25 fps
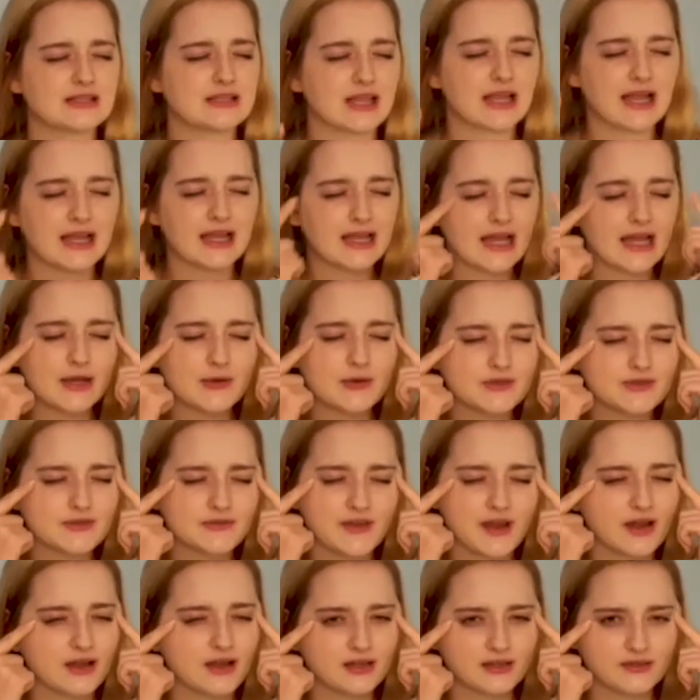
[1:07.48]
I, I was
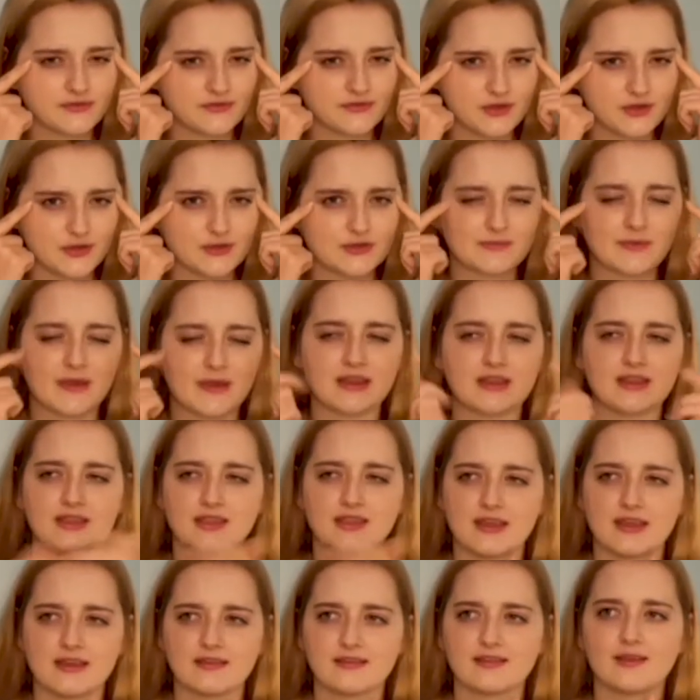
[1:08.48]
very confused by the
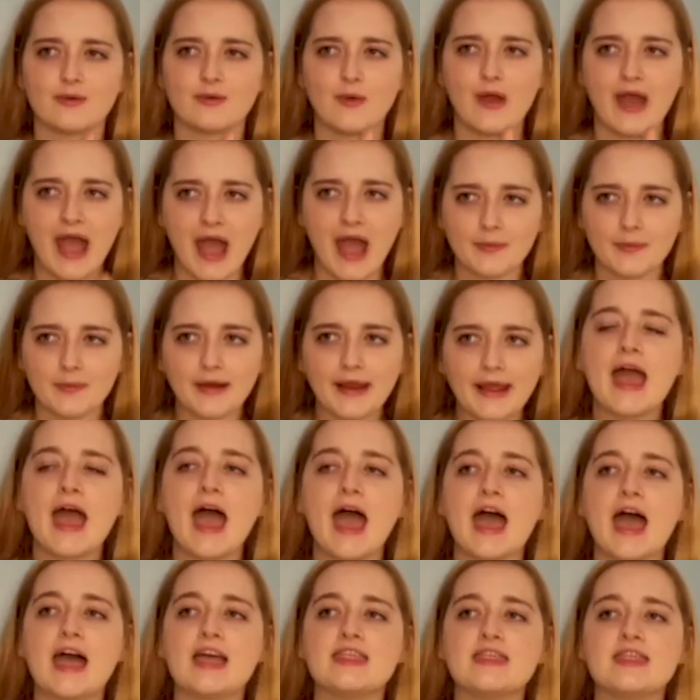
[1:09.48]
things that were happening.
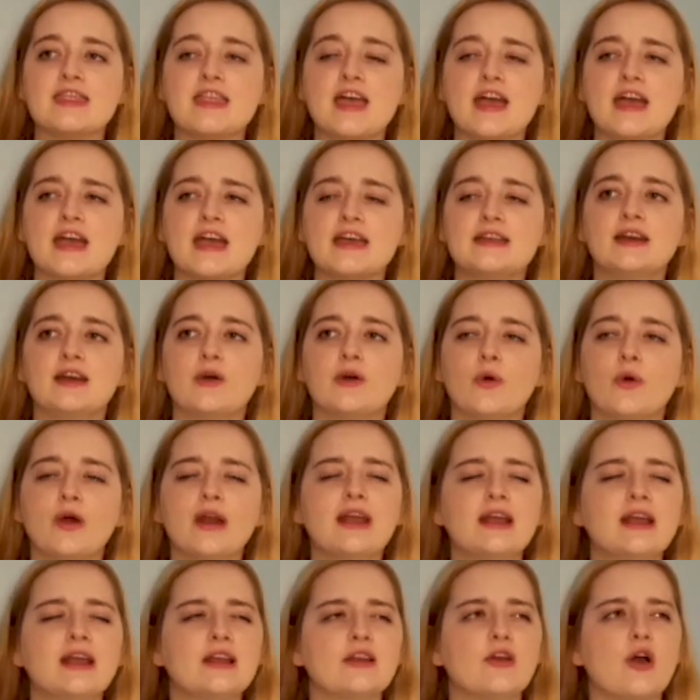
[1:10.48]
And then when
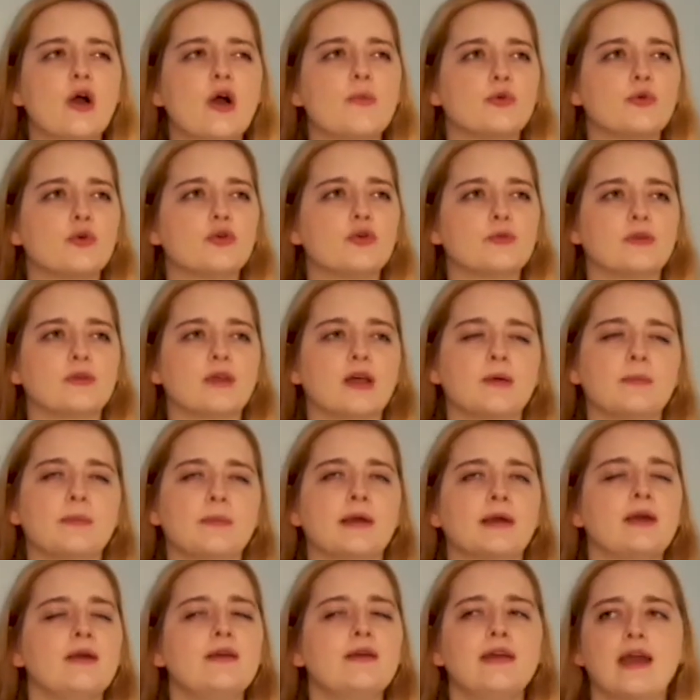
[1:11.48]
I kinda got on board with it, I'm
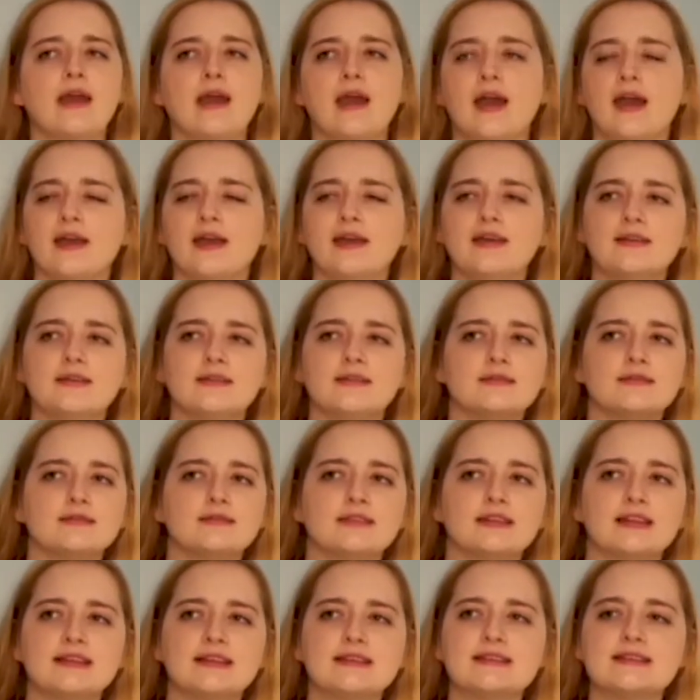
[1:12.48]
like, okay,
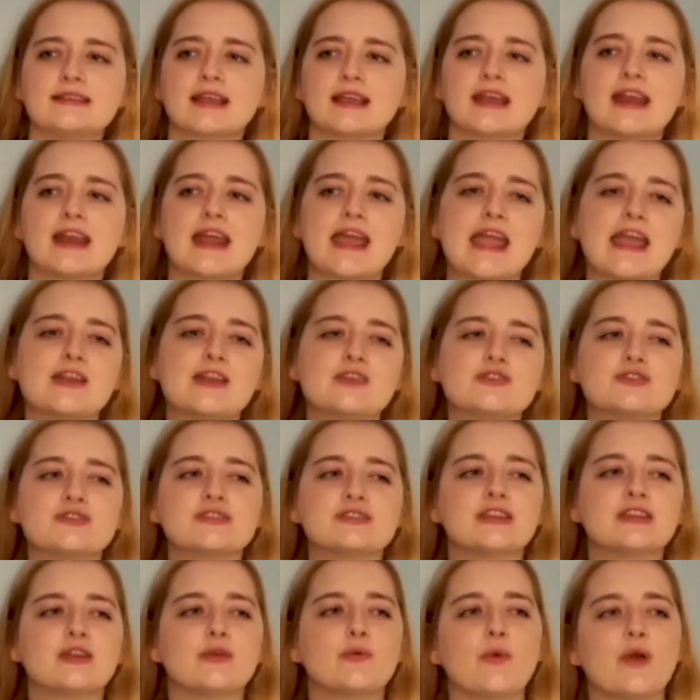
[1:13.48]
this is like an
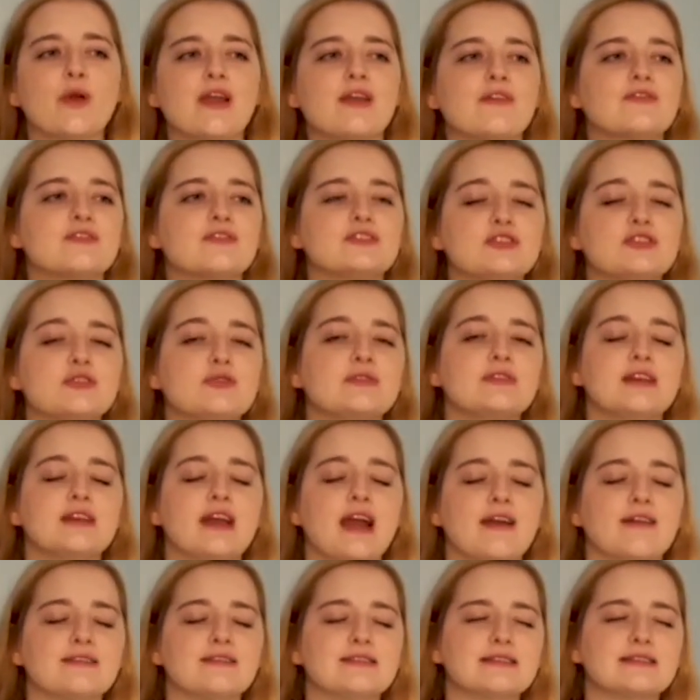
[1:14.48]
interesting way for two
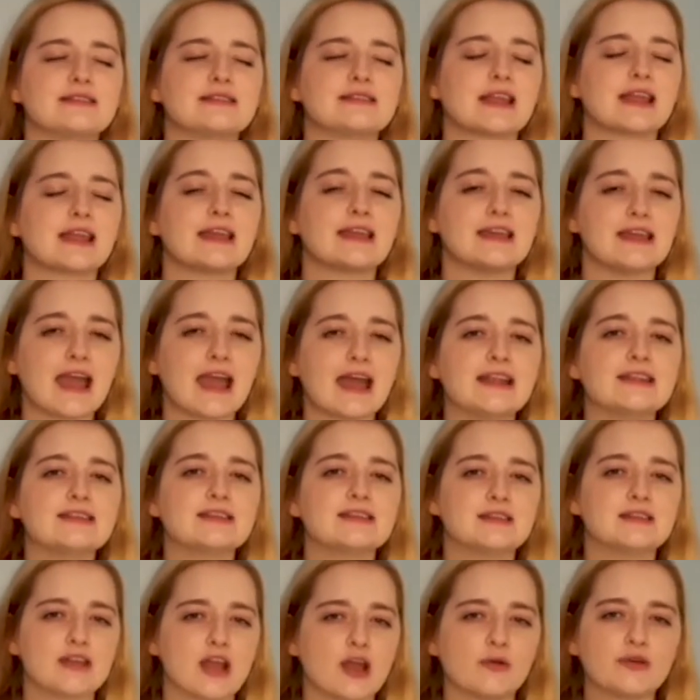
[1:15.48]
characters to like get
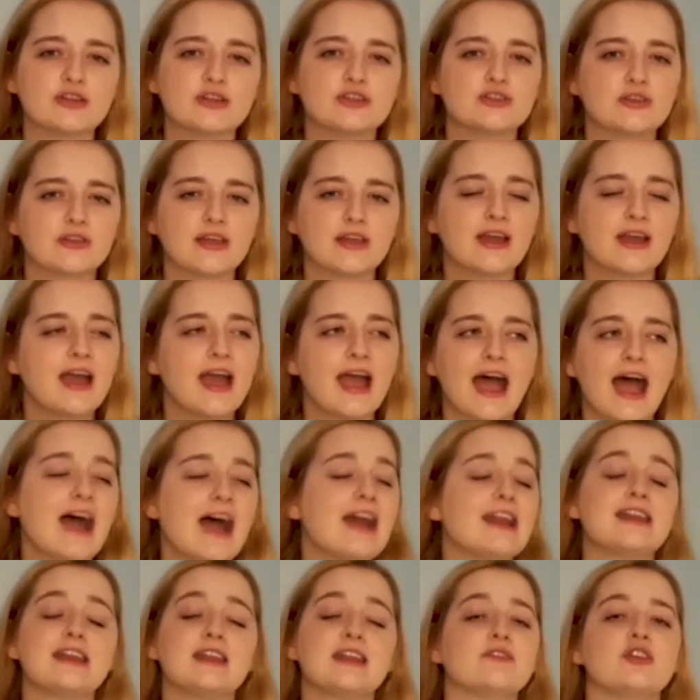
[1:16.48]
to know each other. I
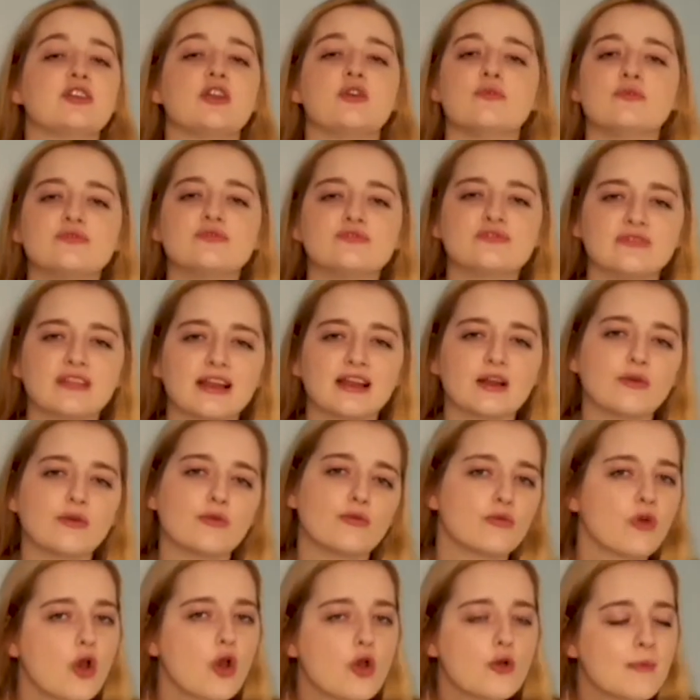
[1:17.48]
didn't even know it was like a
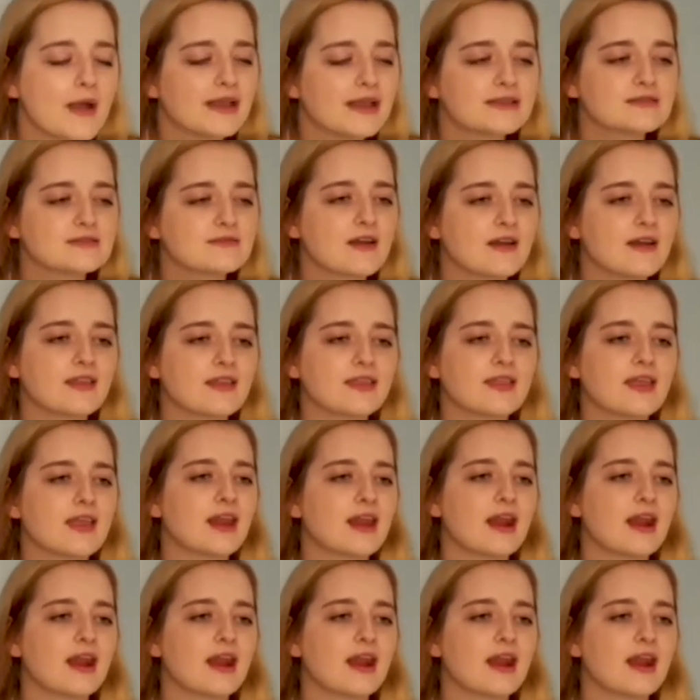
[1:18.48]
romance or anything. I